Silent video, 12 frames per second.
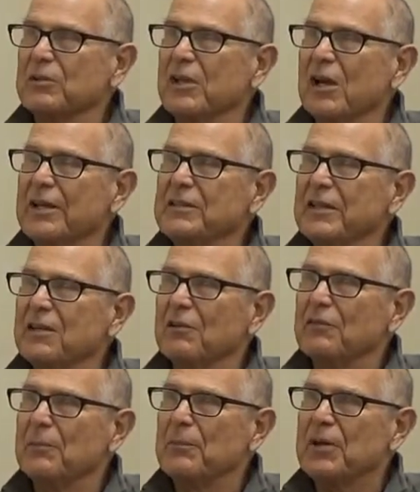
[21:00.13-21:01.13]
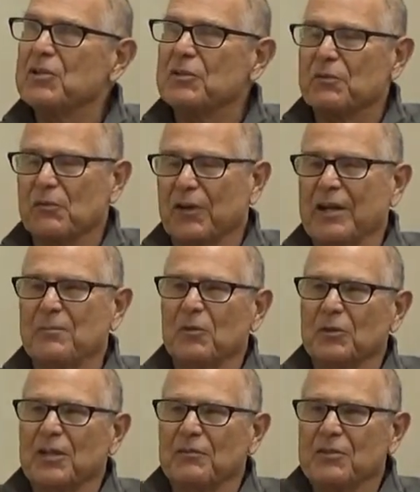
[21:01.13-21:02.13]
the idea of a picture frame
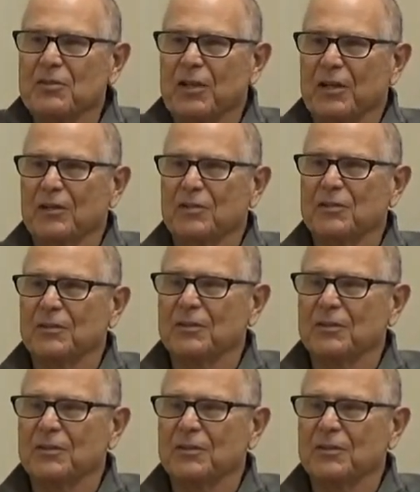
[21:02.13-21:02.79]
will never change. Okay.